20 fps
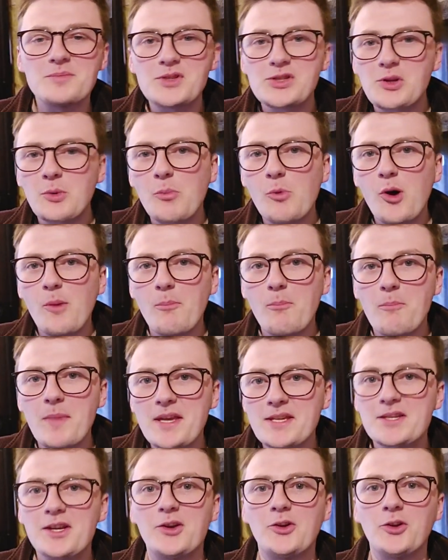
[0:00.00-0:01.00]
somewhat
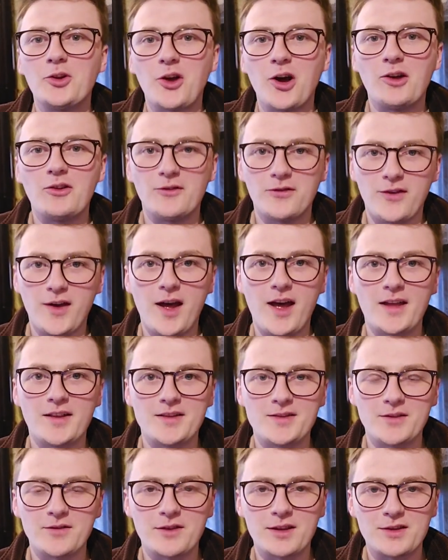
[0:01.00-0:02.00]
mystical
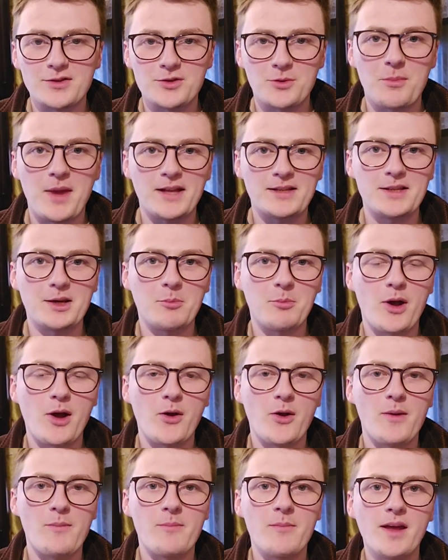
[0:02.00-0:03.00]
confines of this dramatic
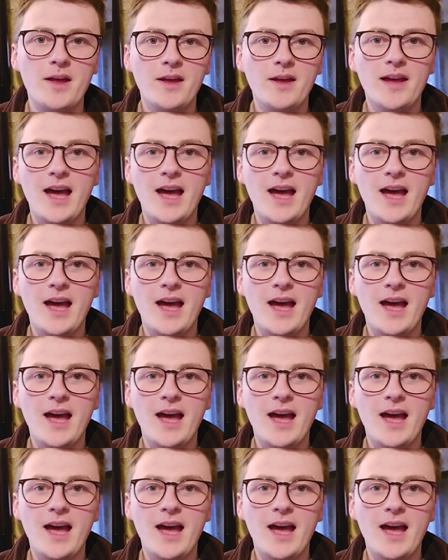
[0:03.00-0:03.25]
poem